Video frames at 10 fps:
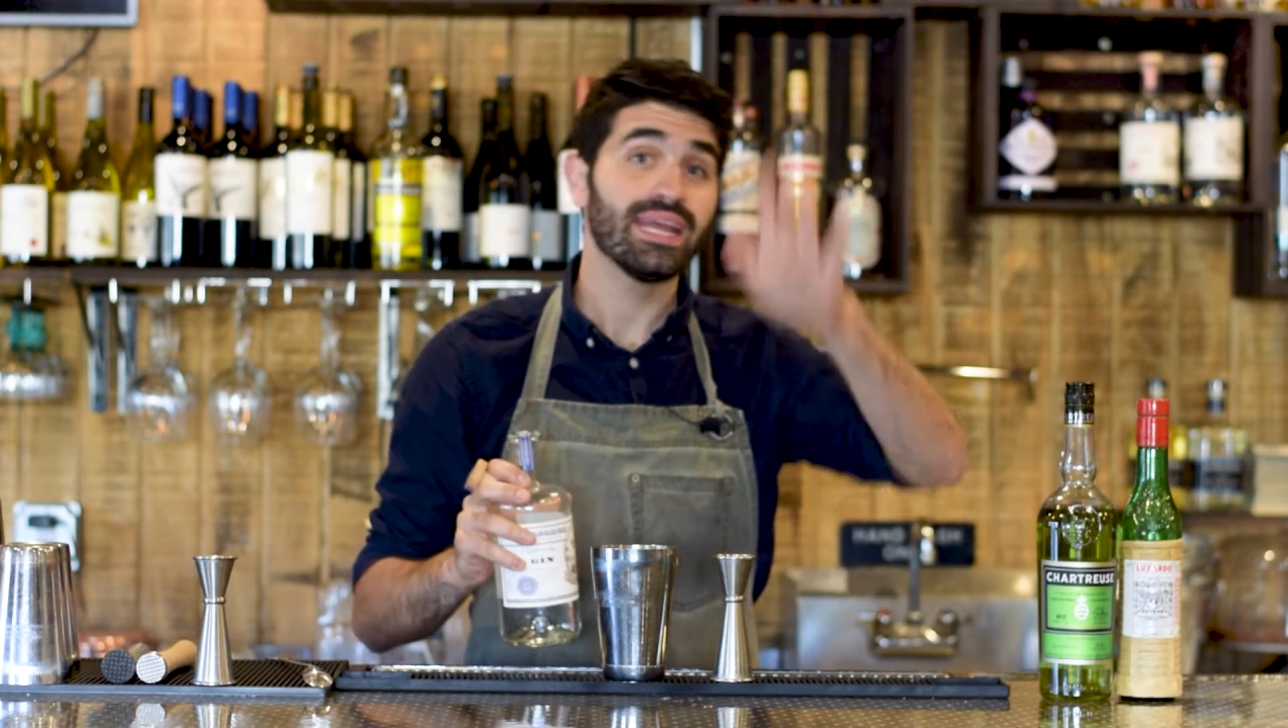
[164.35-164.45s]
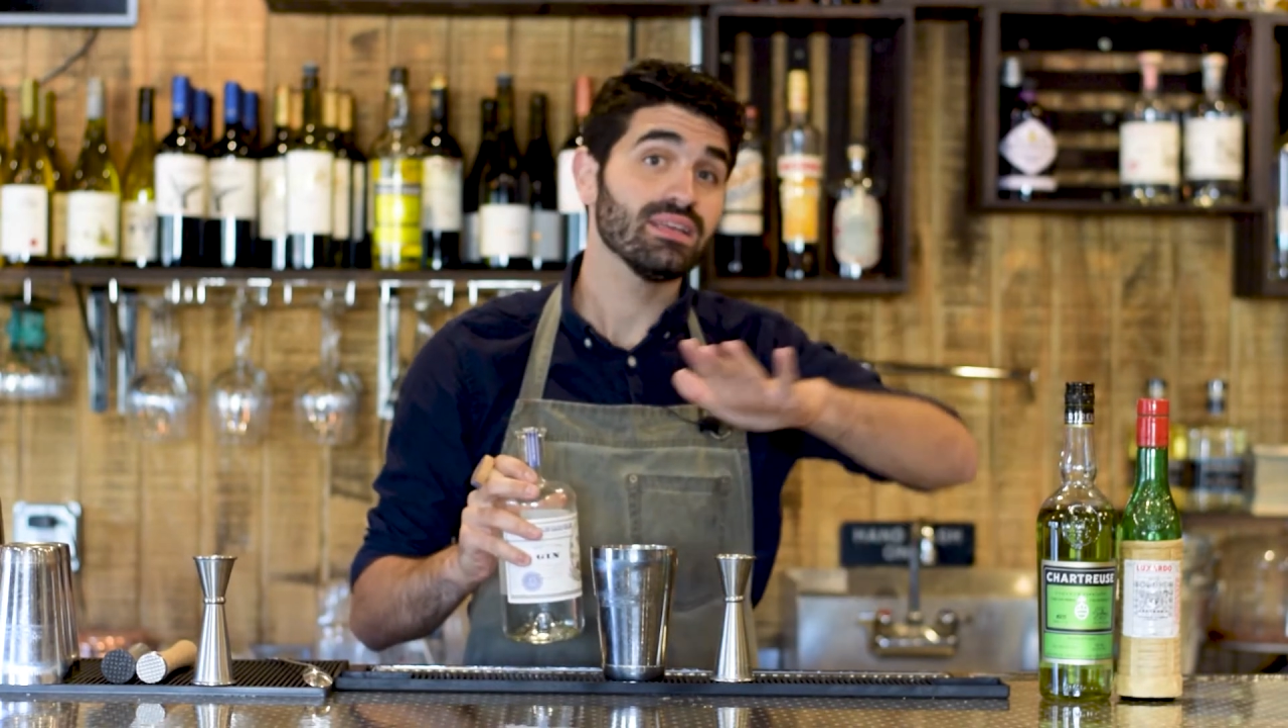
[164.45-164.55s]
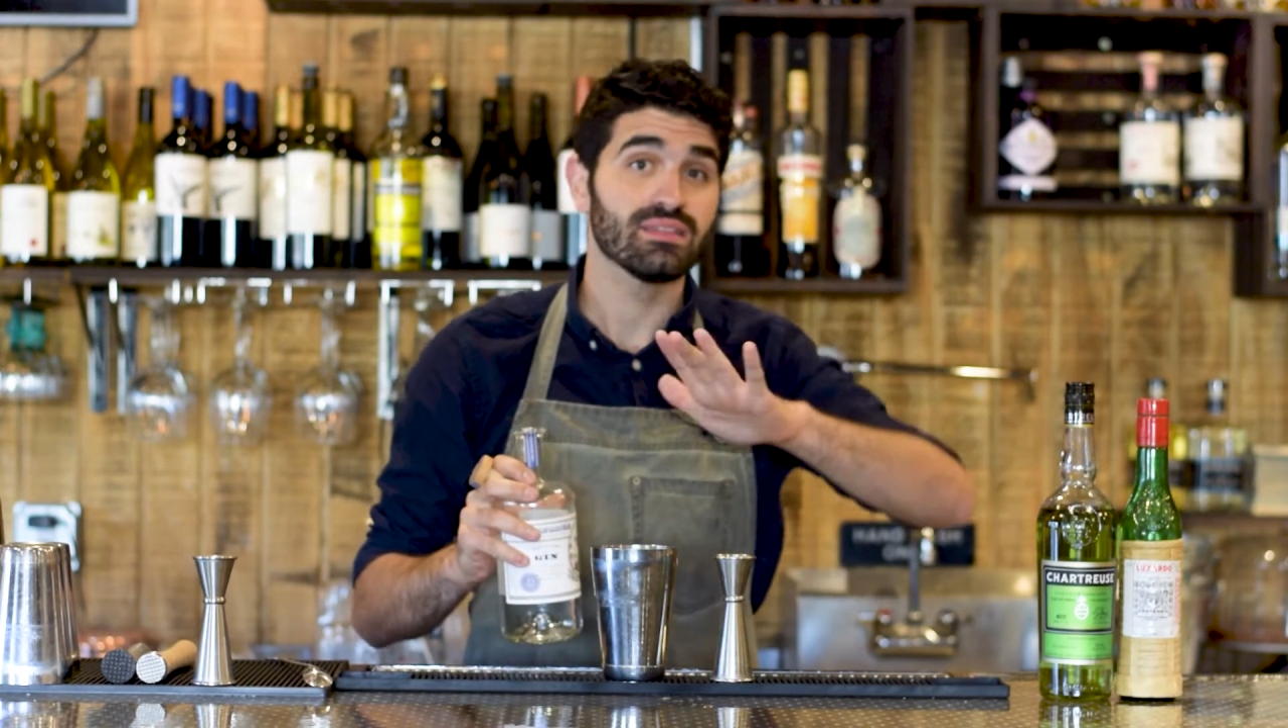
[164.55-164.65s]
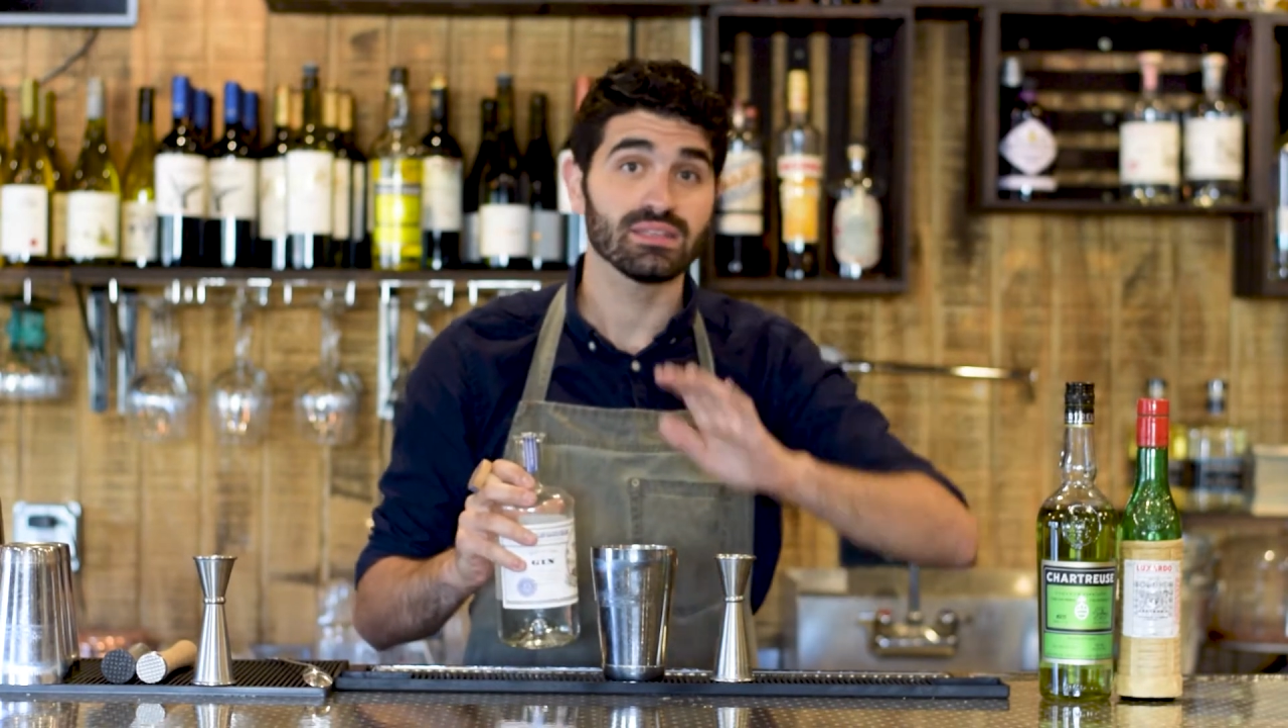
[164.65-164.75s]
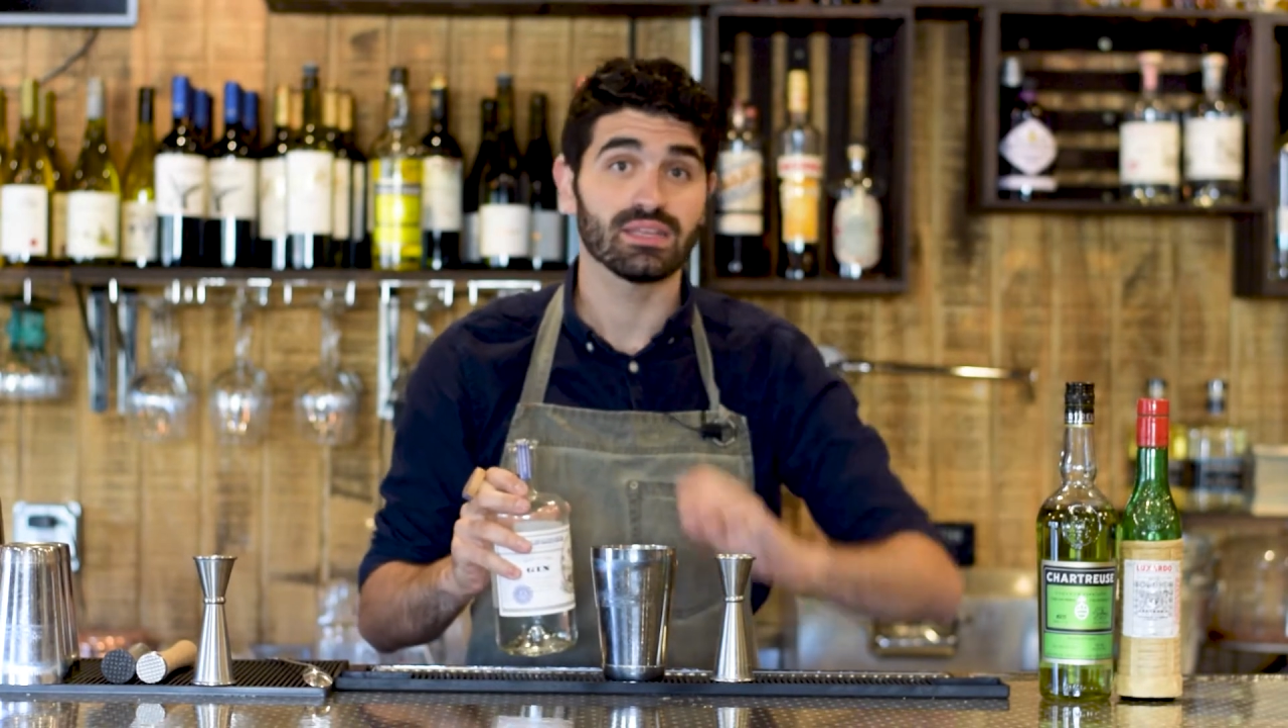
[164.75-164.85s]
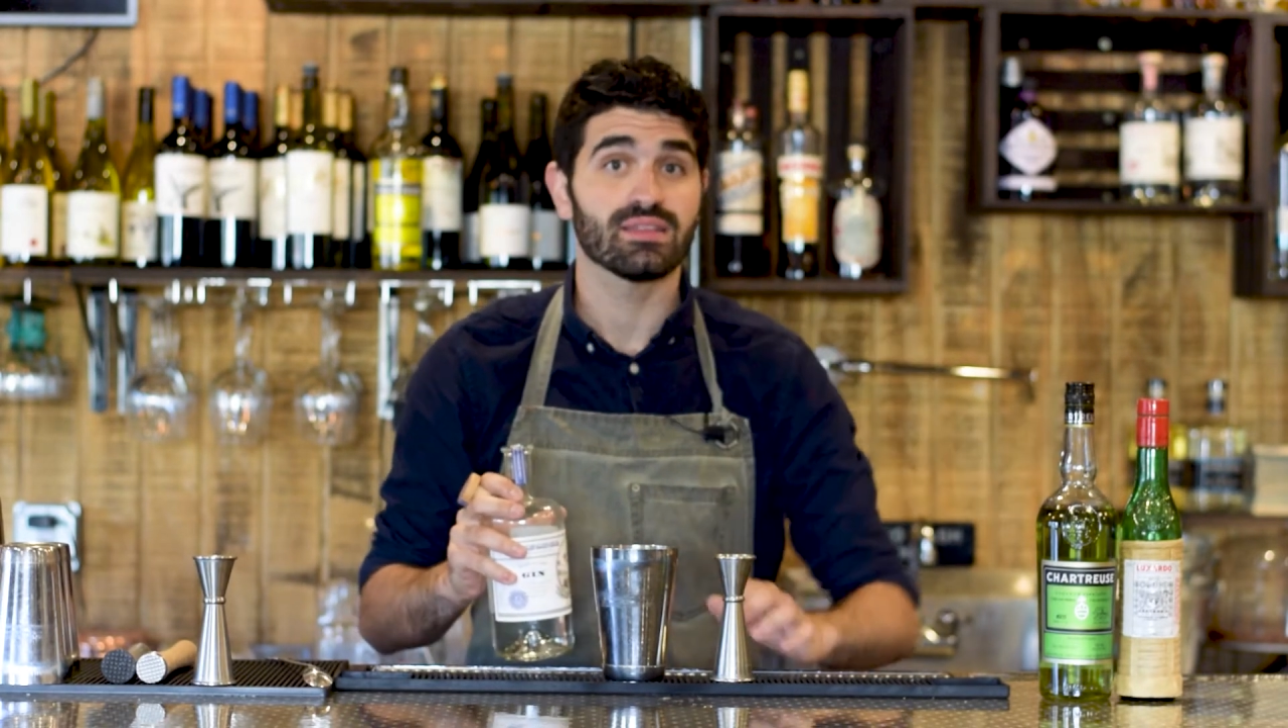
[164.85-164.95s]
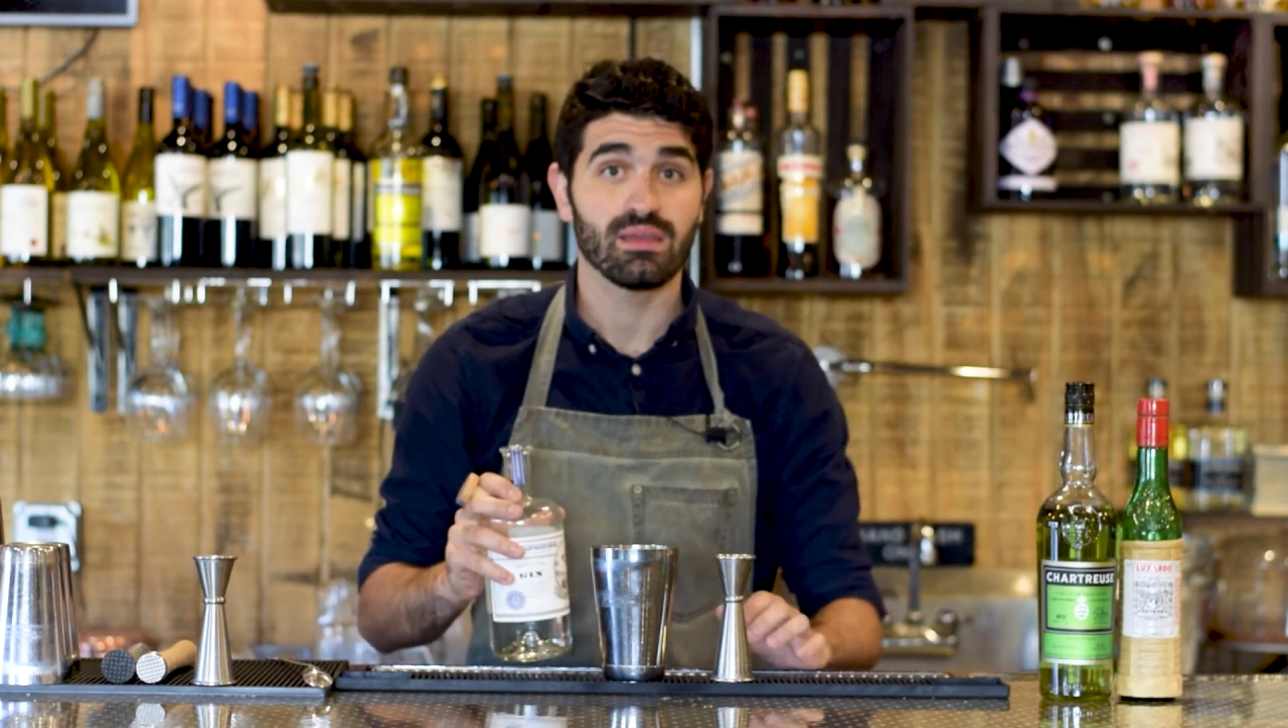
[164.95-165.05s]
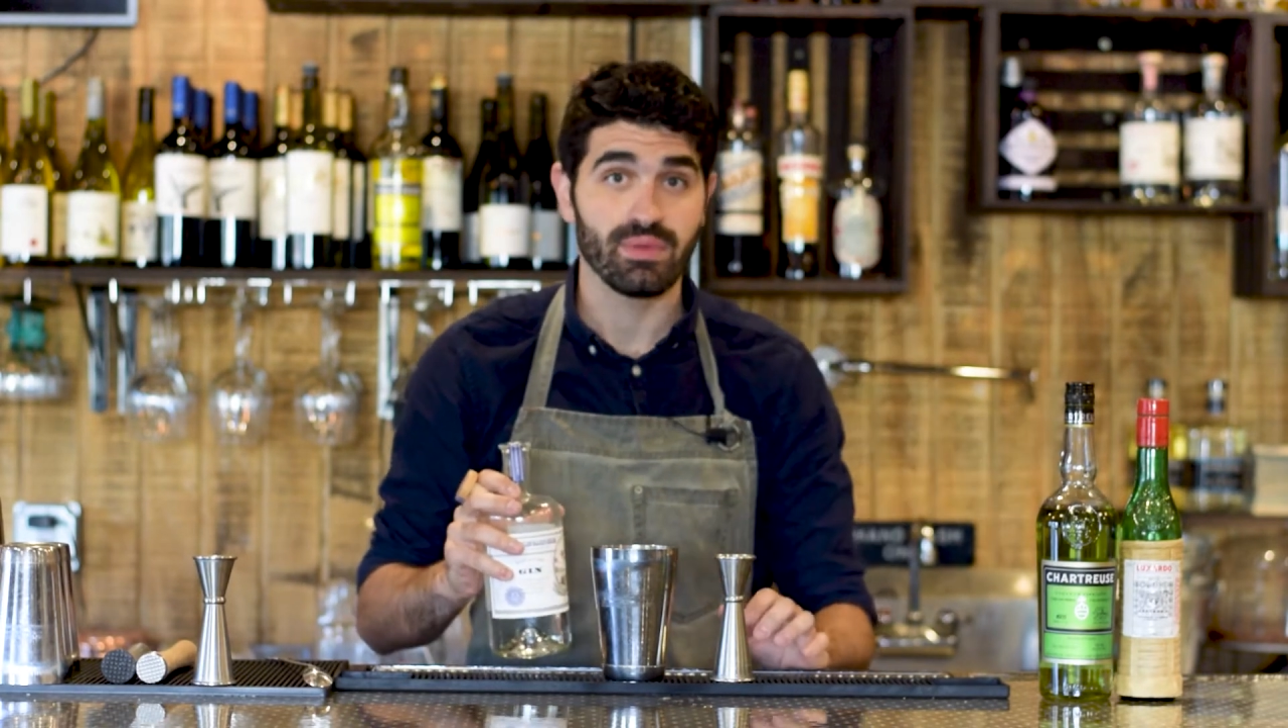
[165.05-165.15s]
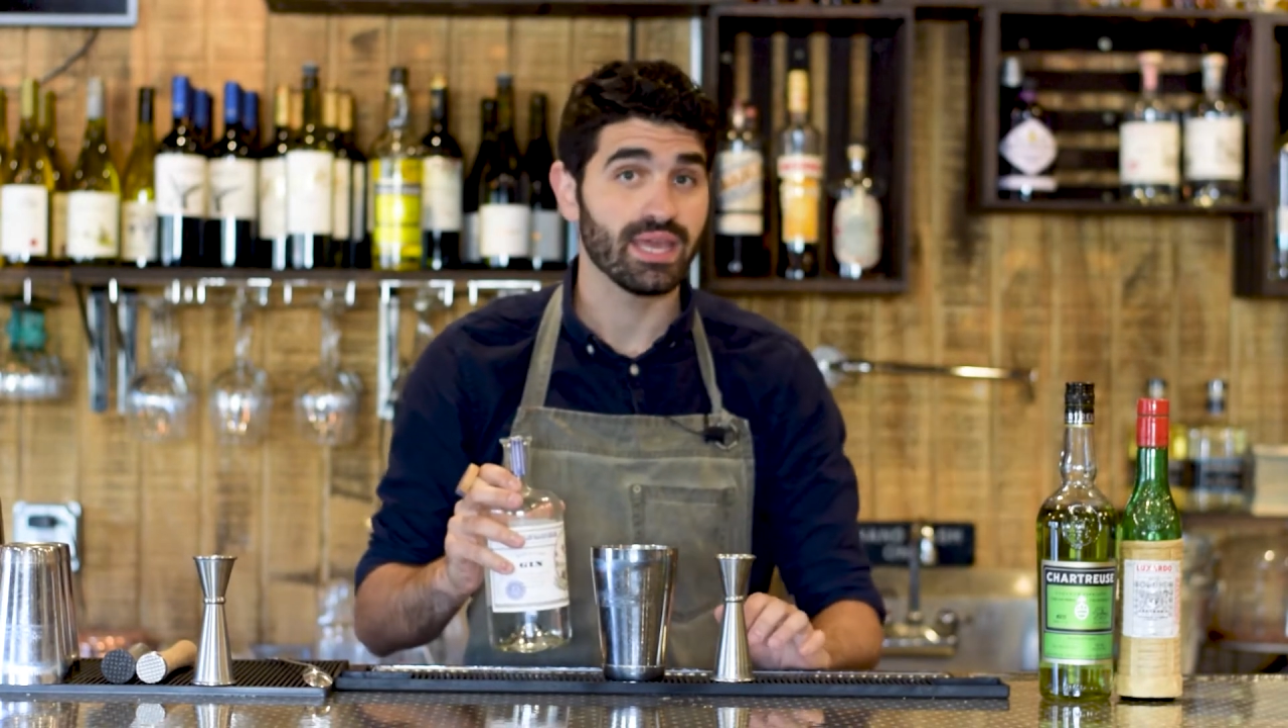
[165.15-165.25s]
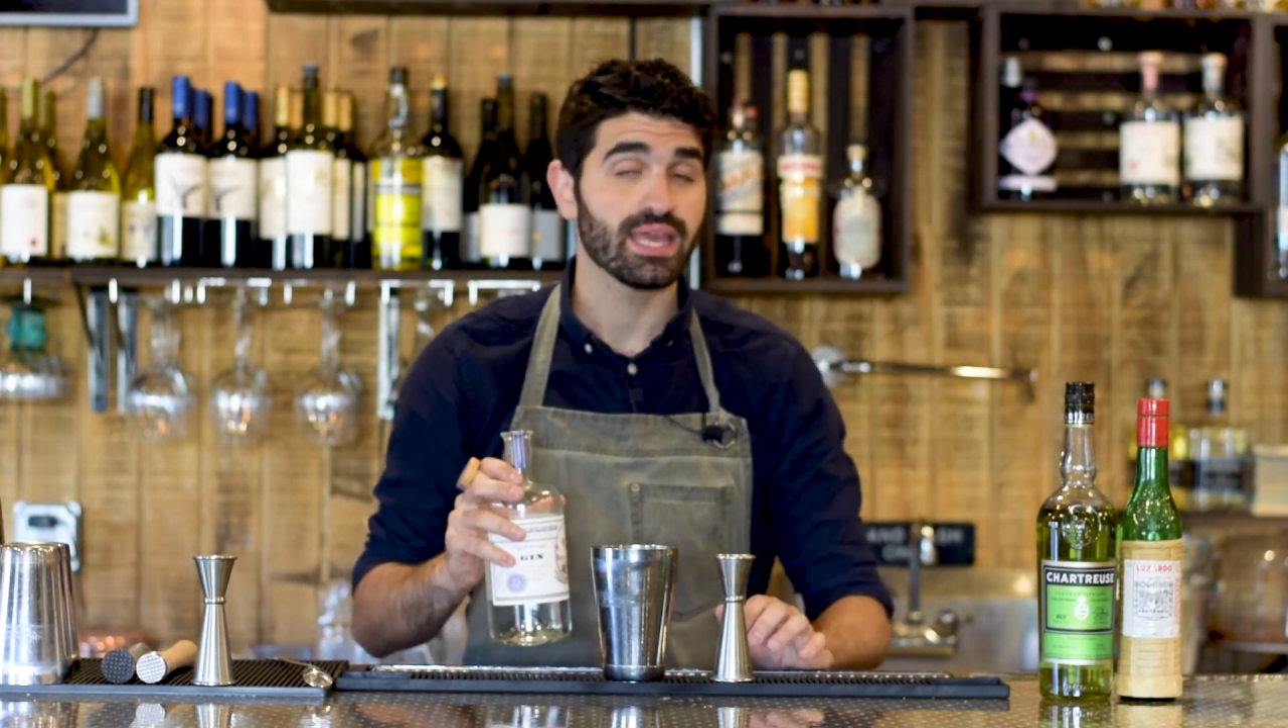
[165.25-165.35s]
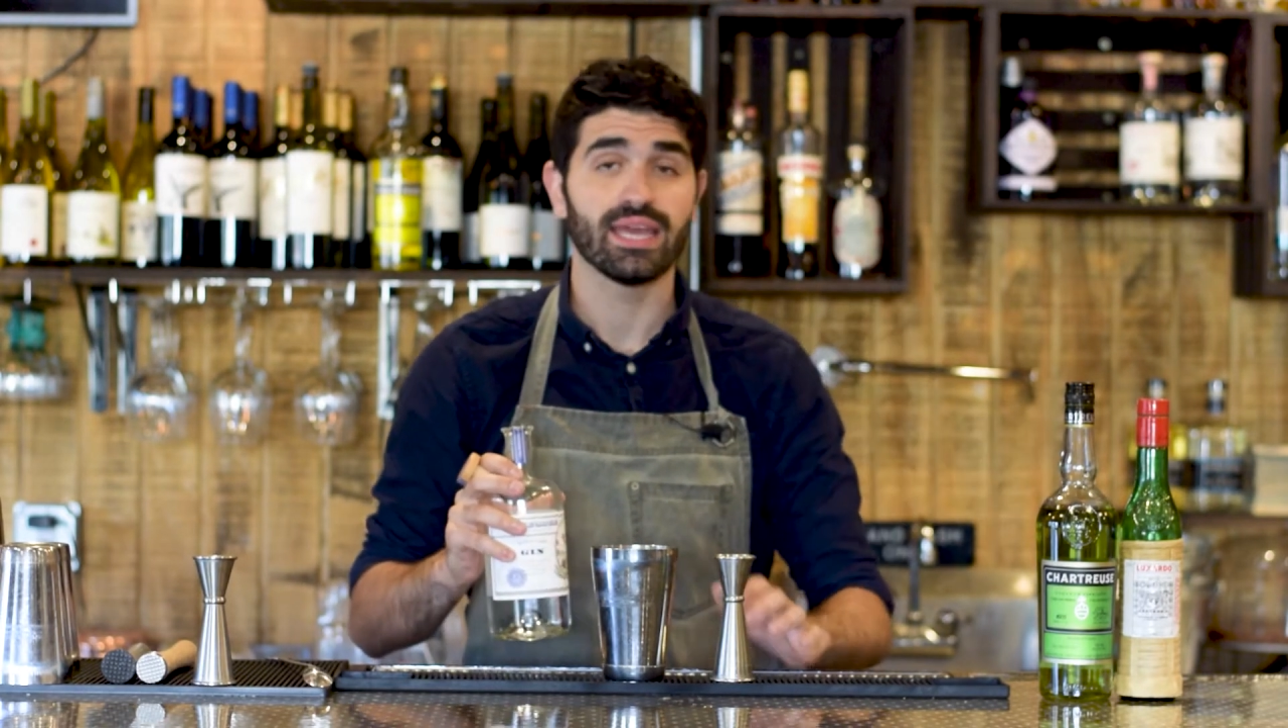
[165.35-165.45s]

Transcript: anything that they make,